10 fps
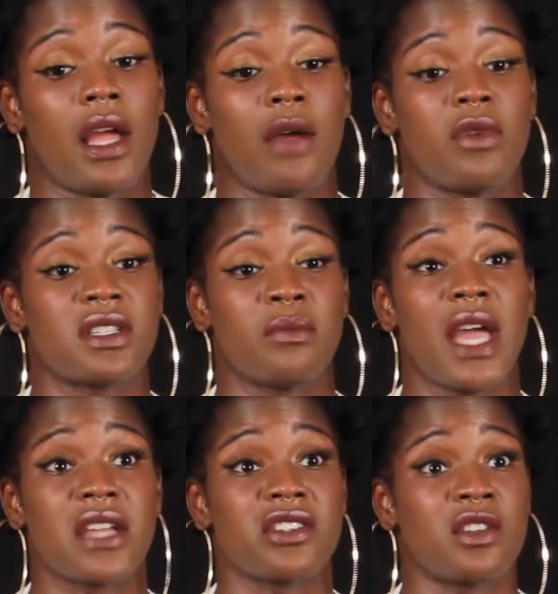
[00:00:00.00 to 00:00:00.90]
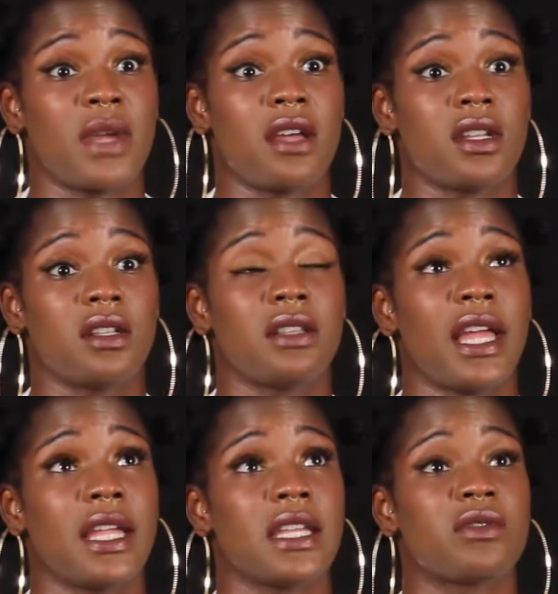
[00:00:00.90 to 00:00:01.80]
wasn't passionate about it.
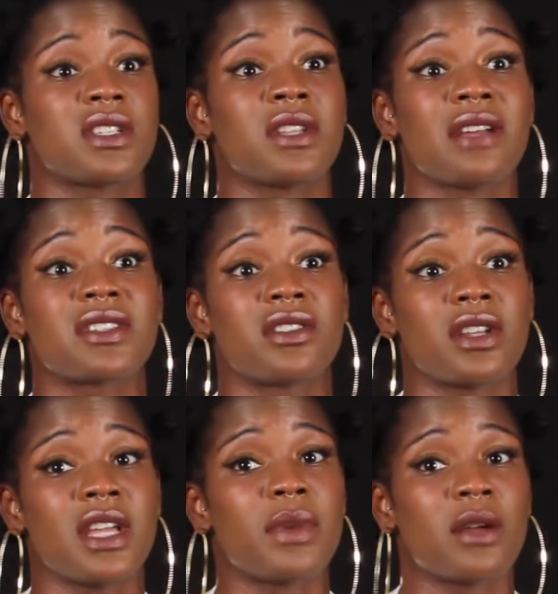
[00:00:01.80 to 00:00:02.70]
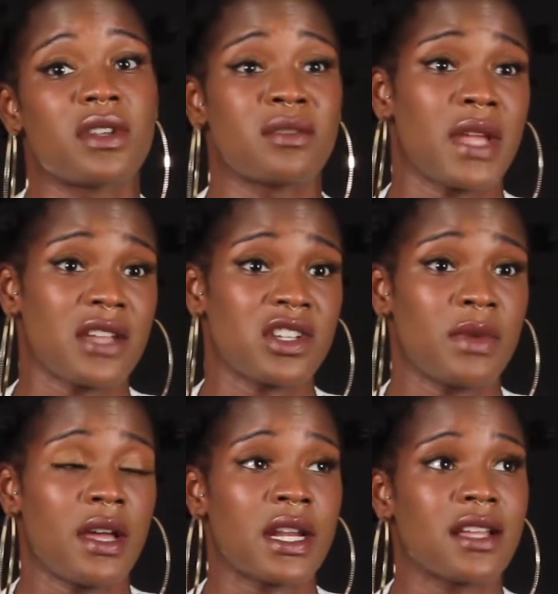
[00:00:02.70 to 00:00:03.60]
Like, it was something I was good at, but I wasn't passionate
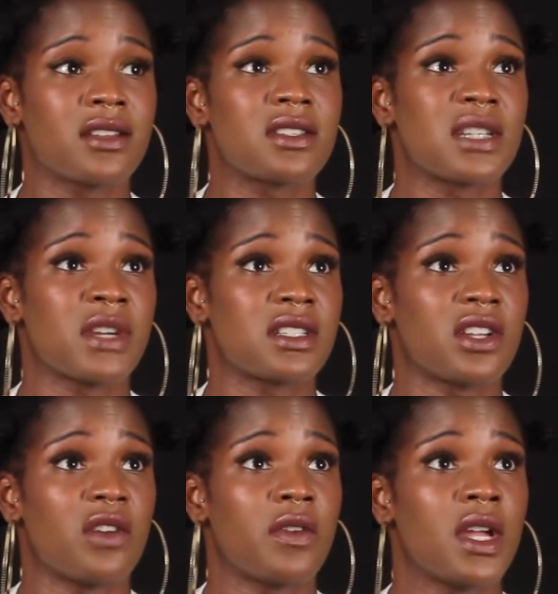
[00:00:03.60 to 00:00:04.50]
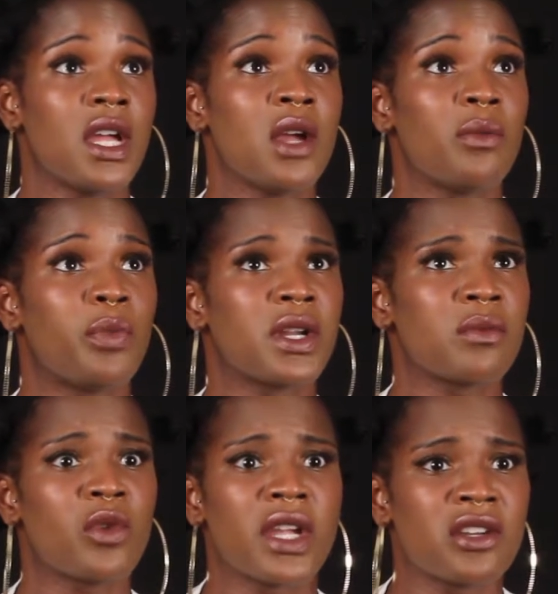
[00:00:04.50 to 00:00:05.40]
about, and I couldn't see myself
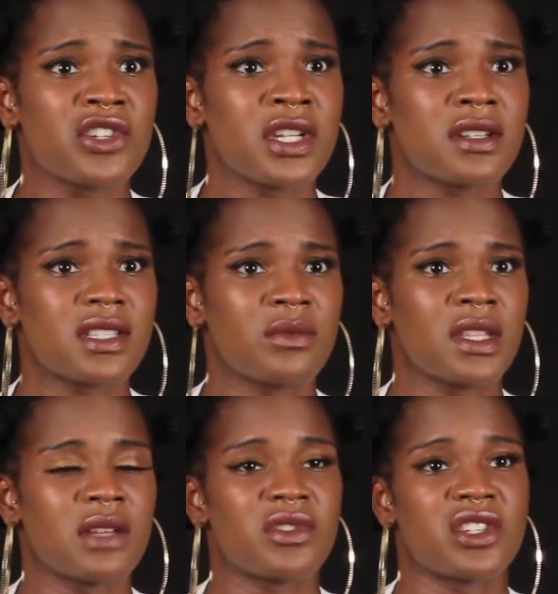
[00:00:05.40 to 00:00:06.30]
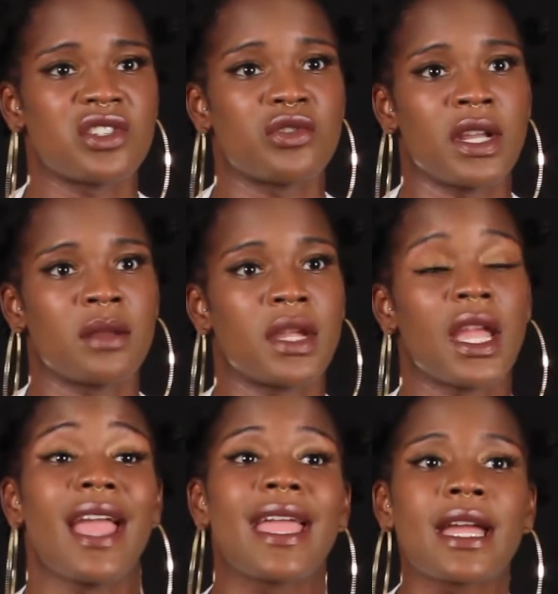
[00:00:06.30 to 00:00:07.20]
putting more energy into something that was just draining
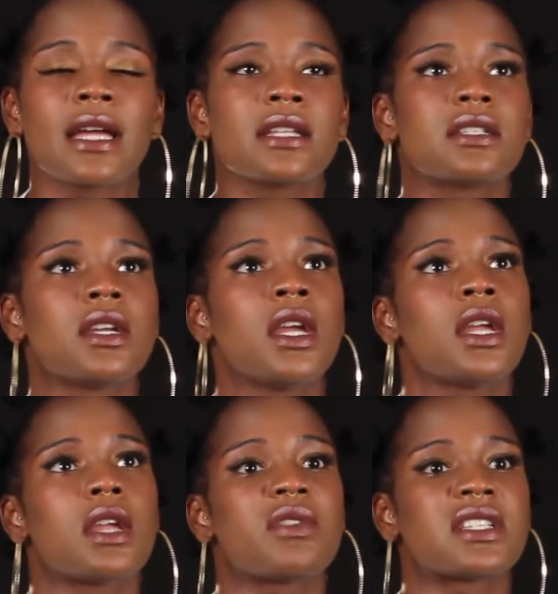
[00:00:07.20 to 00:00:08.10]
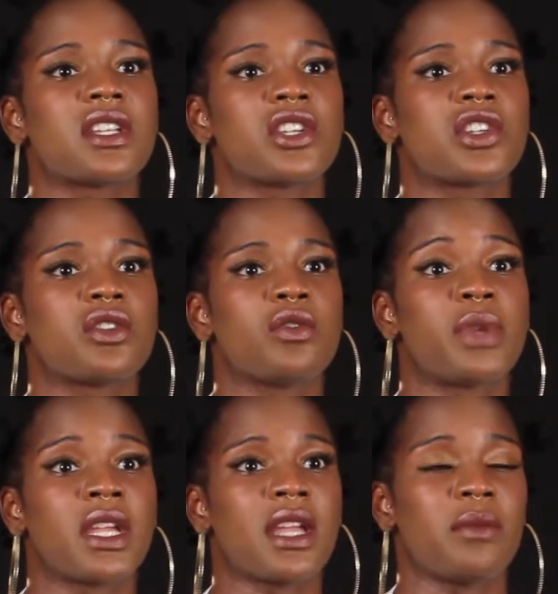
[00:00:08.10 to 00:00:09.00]
me. And it was an issue
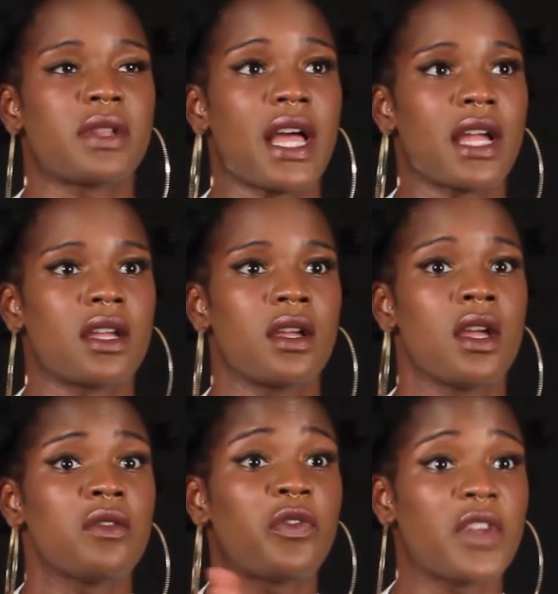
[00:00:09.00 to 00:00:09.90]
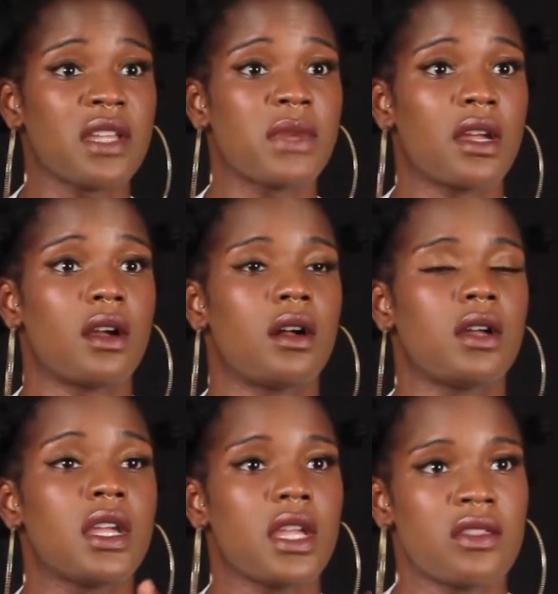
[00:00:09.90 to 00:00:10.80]
being a Black female
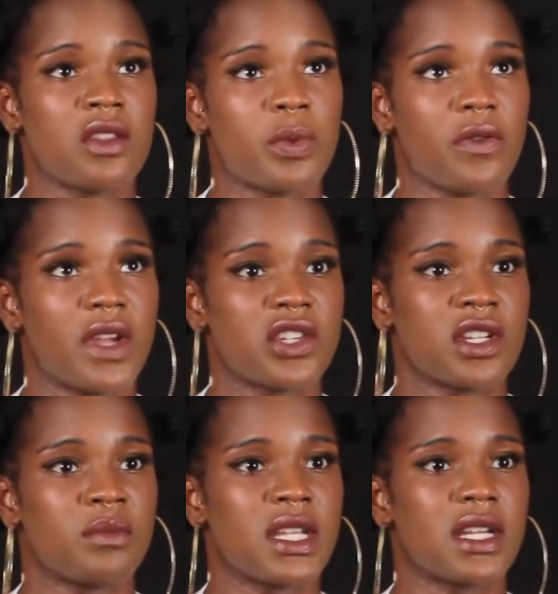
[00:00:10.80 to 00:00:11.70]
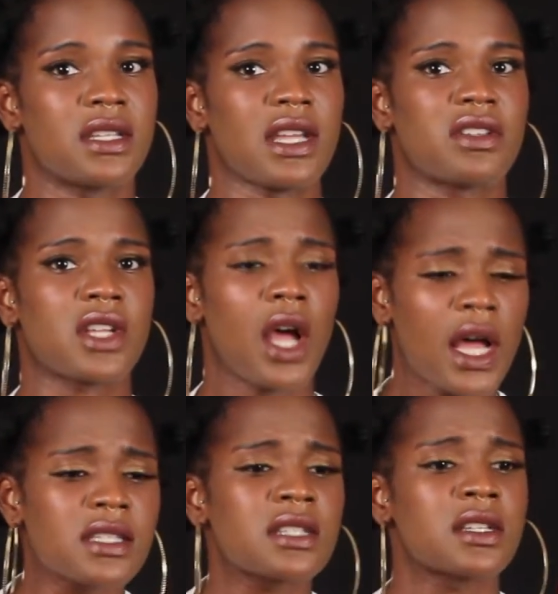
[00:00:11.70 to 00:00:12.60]
in the profession because I was
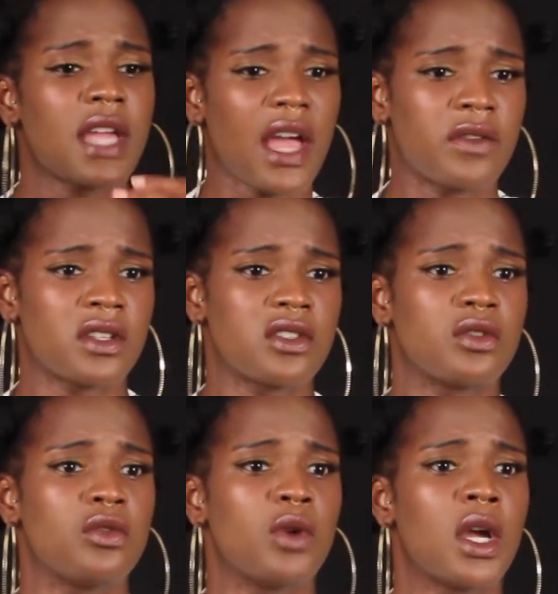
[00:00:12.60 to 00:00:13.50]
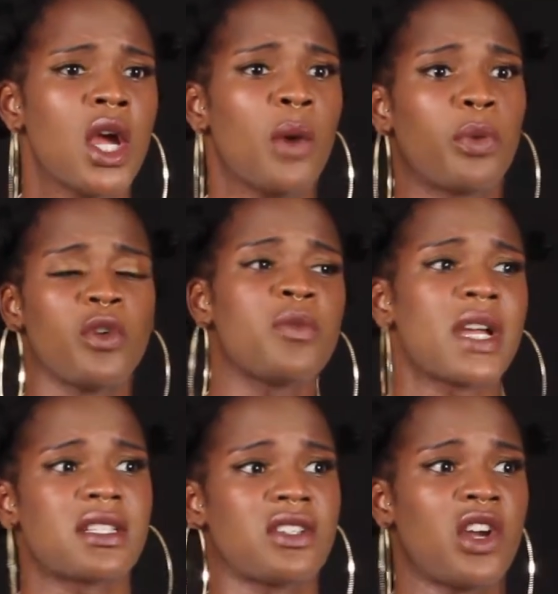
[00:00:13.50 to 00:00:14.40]
constantly having to prove
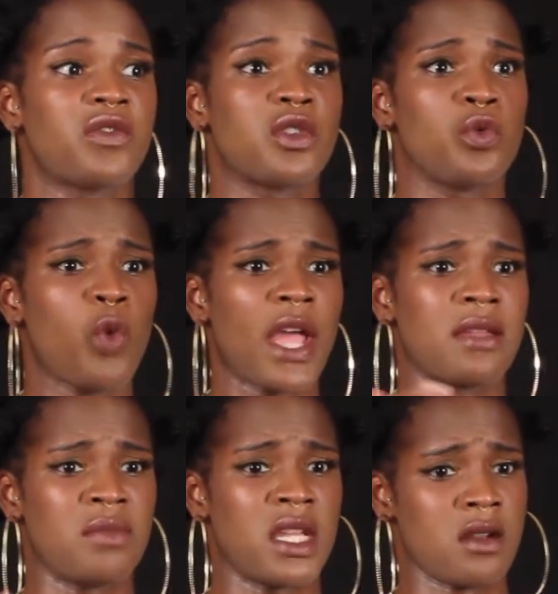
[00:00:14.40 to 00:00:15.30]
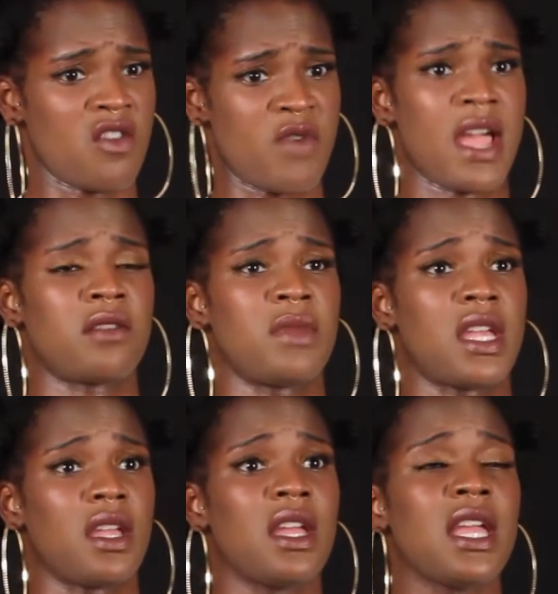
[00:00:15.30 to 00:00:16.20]
myself to white men around
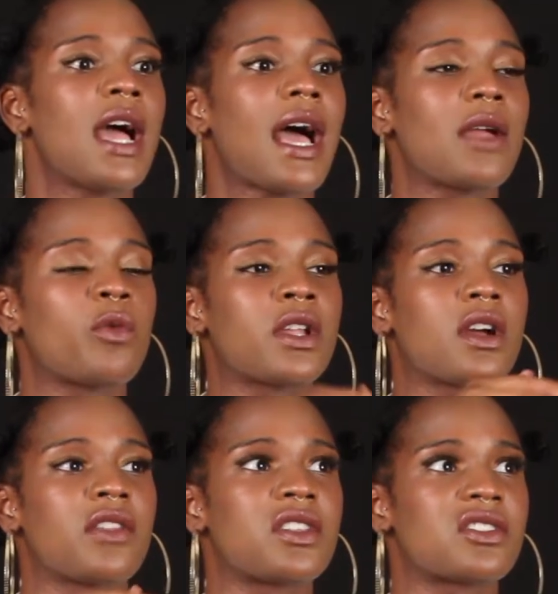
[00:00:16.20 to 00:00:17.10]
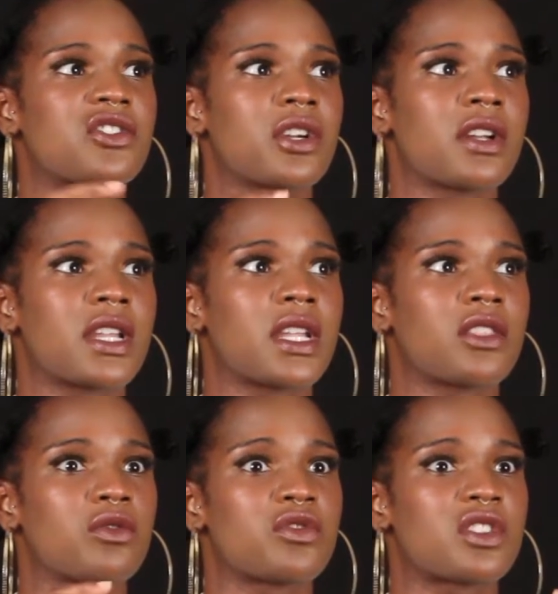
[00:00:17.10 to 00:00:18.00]
me. I went on this journey
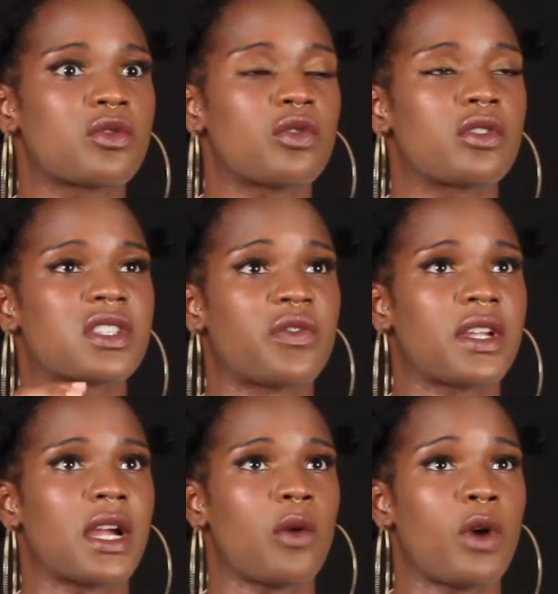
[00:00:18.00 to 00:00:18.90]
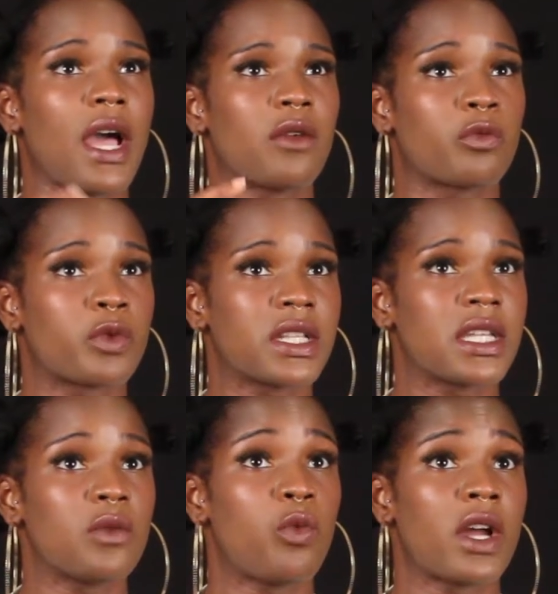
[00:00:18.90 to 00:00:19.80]
through school to figure out what I
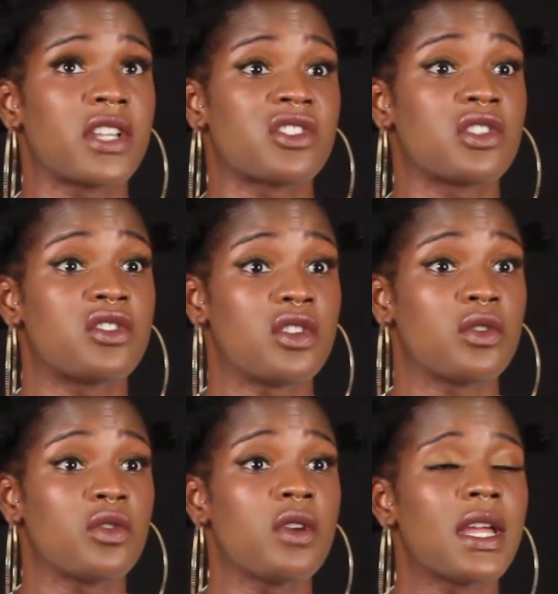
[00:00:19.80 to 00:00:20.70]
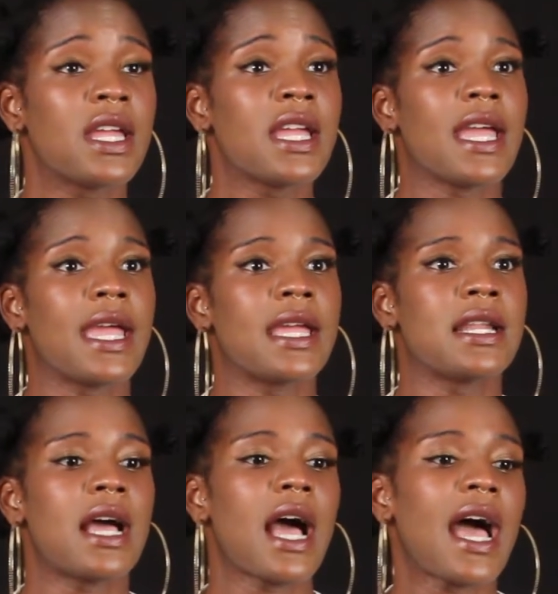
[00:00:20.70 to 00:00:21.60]
really wanted to do,
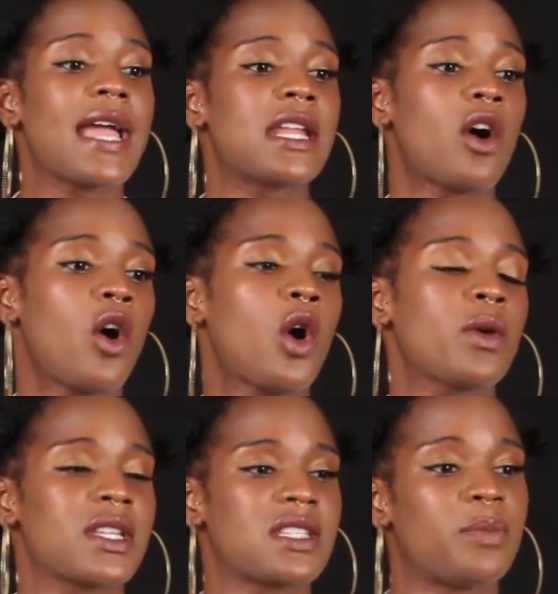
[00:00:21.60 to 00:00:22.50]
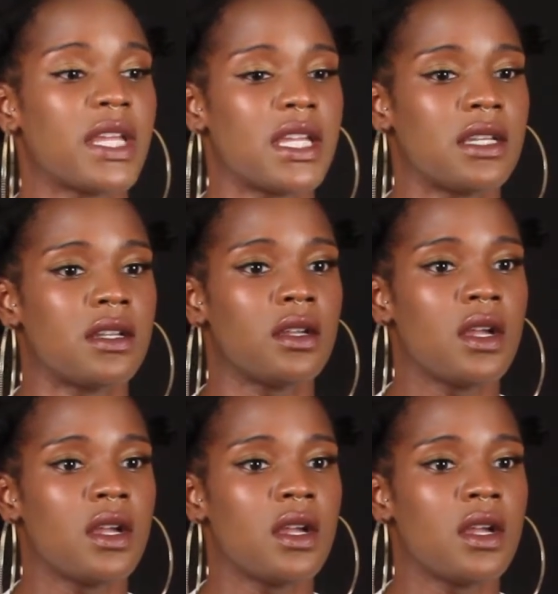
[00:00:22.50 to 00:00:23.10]
and I had always been